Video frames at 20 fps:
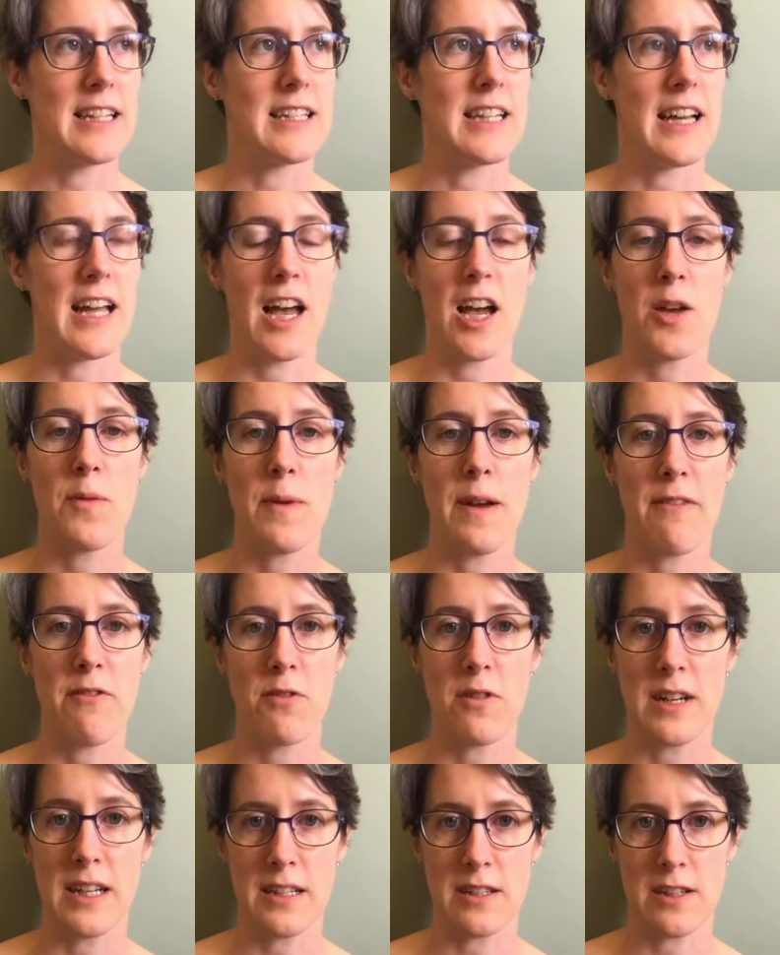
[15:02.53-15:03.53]
I hope
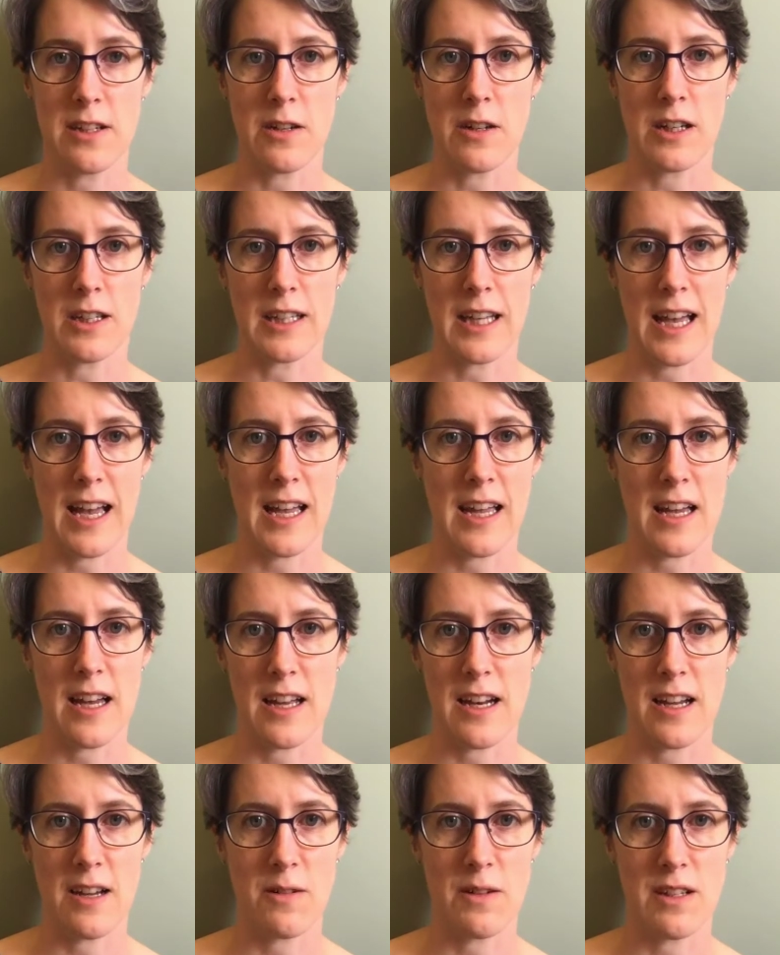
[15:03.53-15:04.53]
everyone is doing okay. I
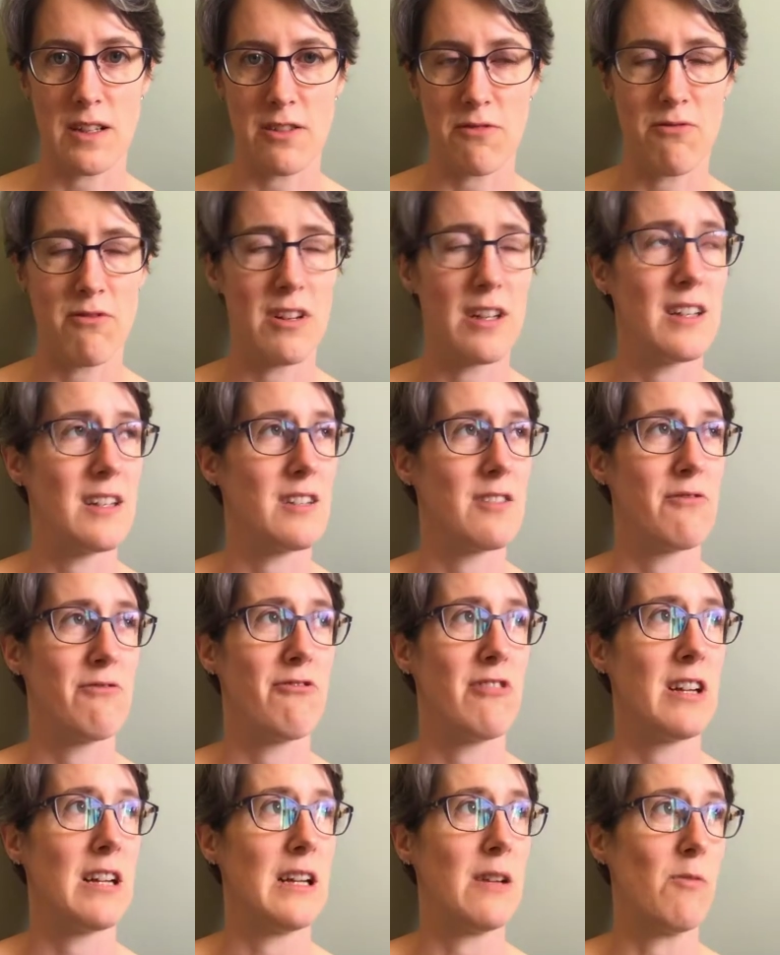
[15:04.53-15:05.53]
know it's
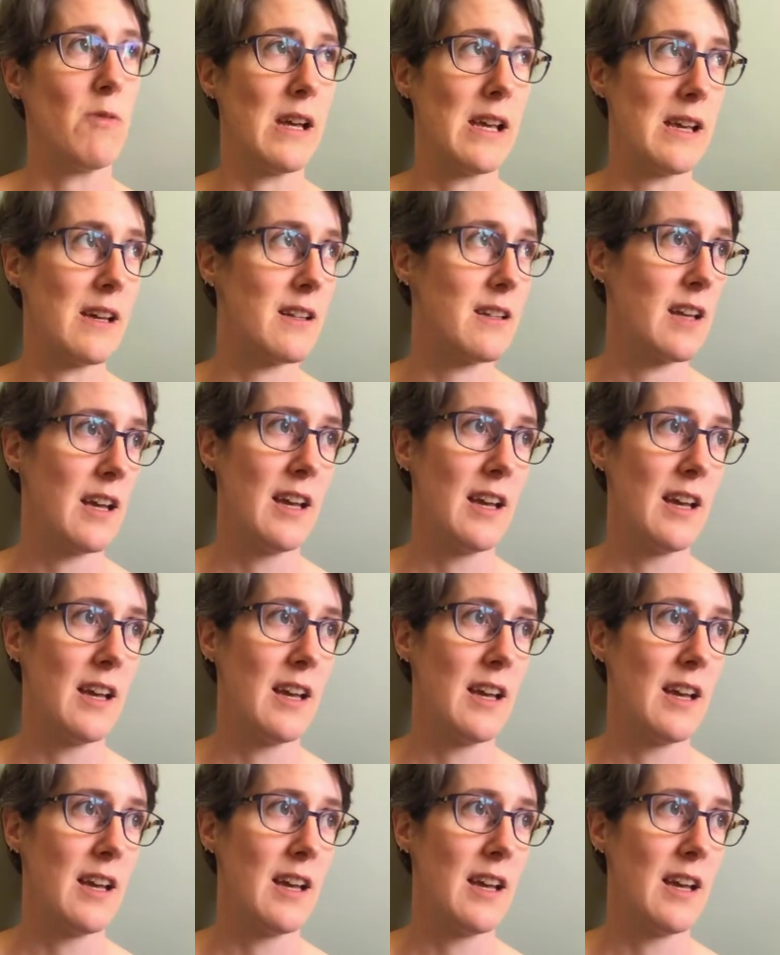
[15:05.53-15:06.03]
really weird.